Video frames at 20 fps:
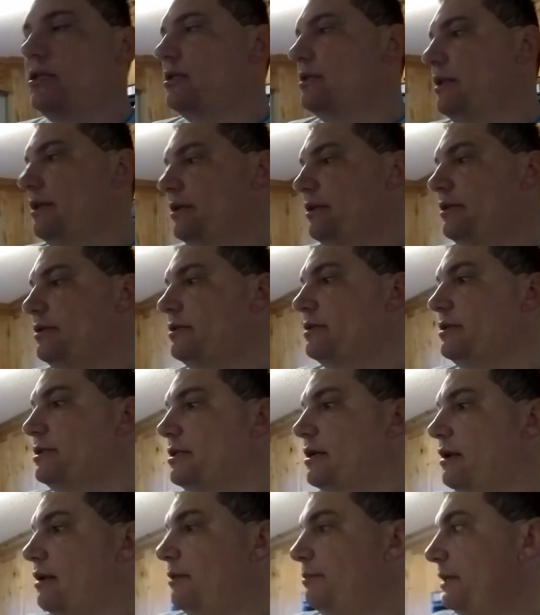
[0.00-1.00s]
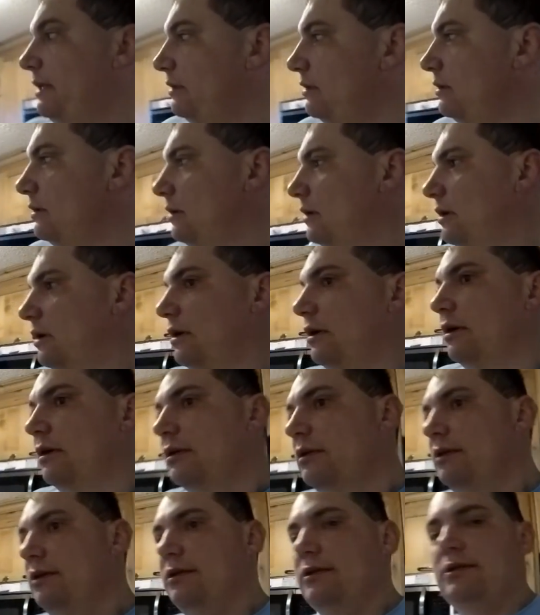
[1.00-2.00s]
ladies and gentlemen.
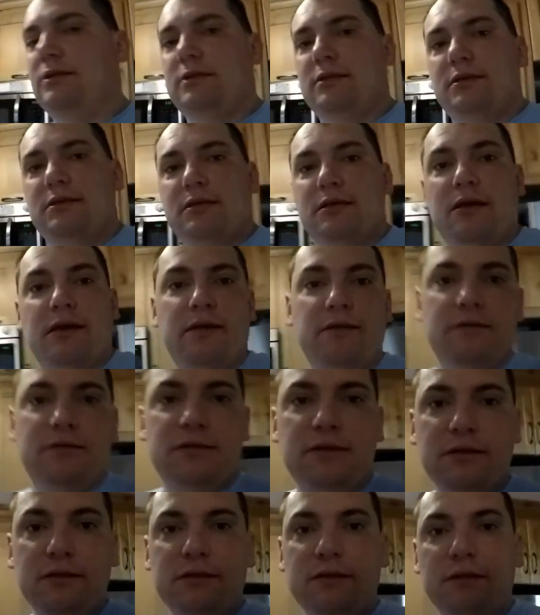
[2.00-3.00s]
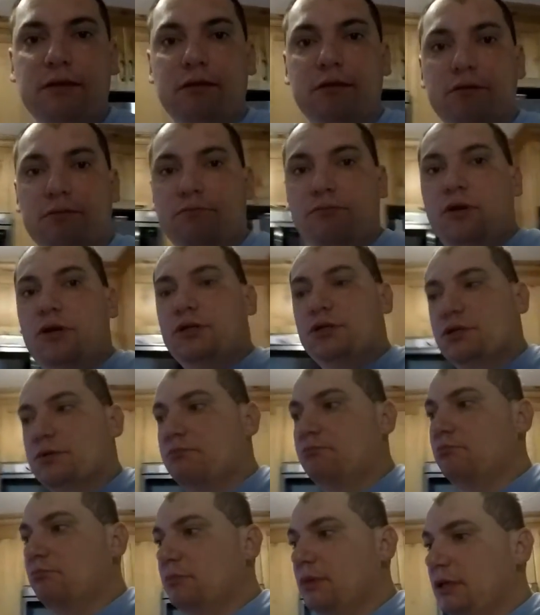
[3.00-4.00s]
Let's see, I don't think there's much
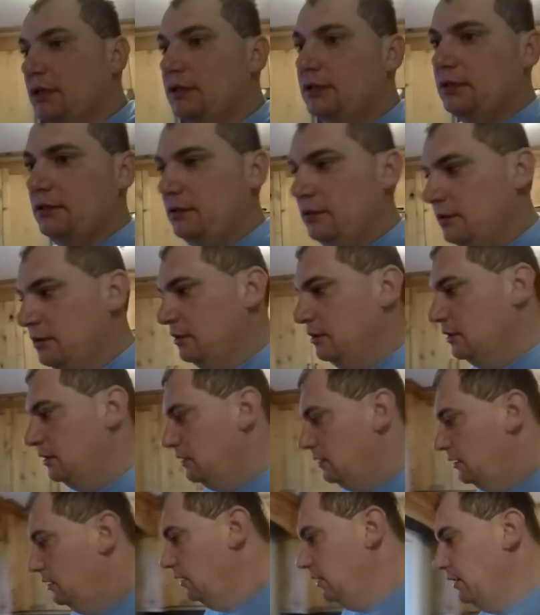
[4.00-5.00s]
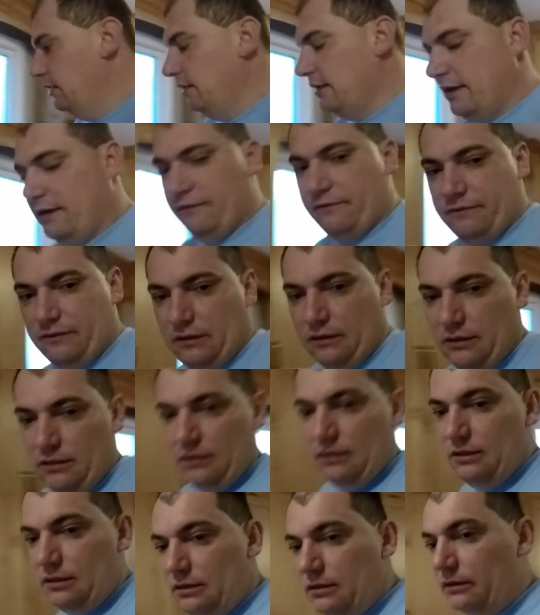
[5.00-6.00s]
meat left
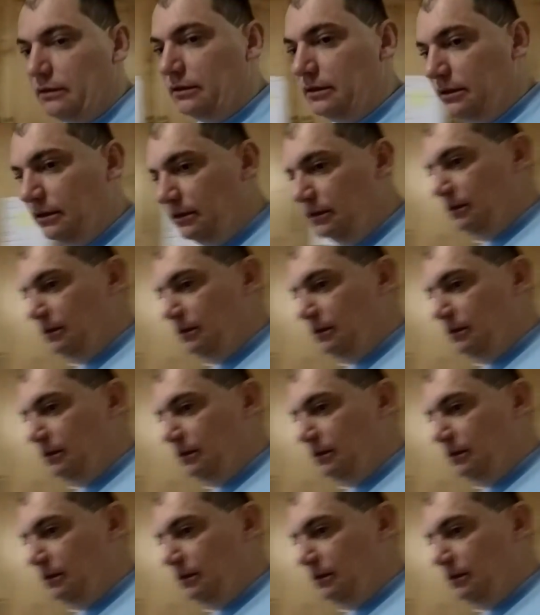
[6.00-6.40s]
either.